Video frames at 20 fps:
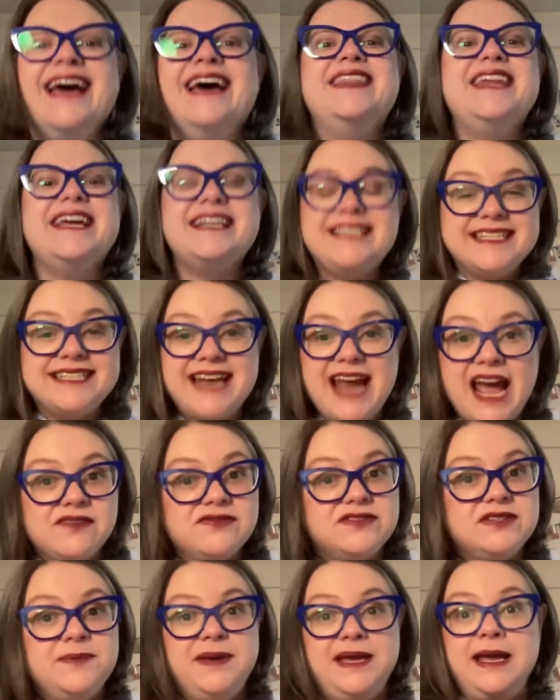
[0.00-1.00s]
That doesn't
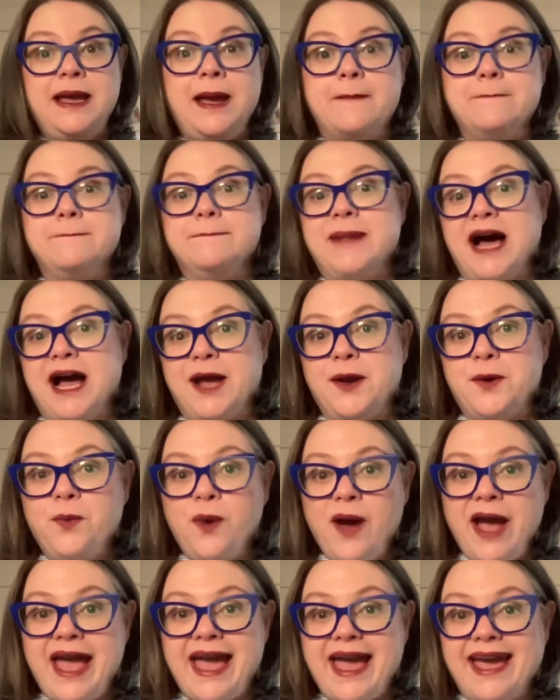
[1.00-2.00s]
have to be my
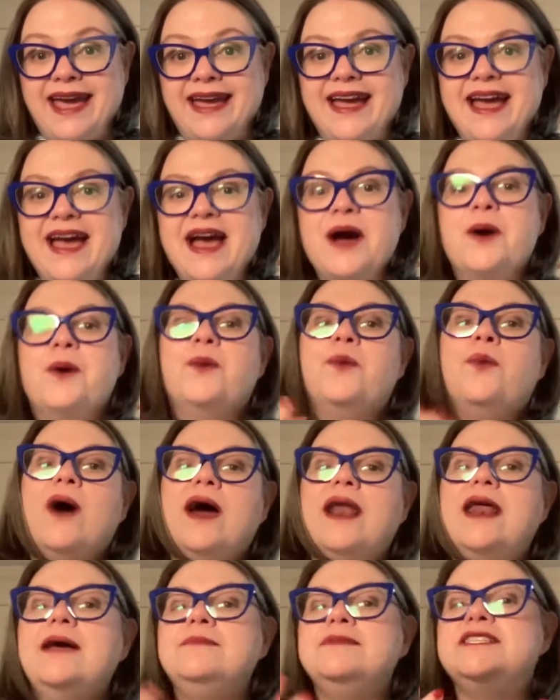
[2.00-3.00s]
way.
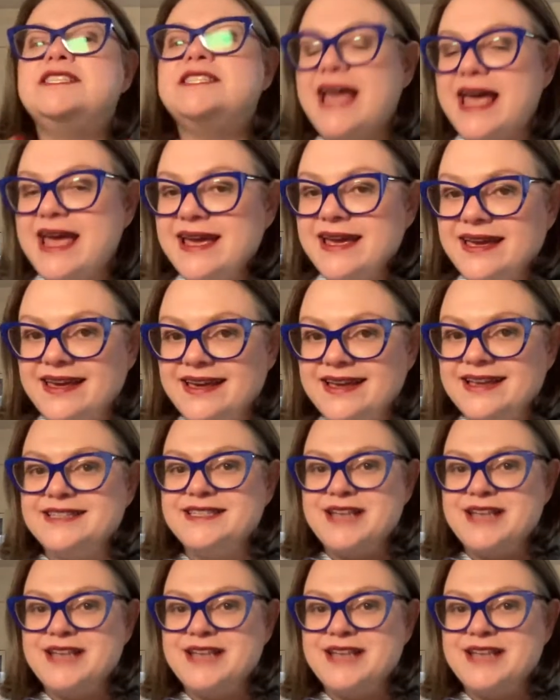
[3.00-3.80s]
What I'm saying is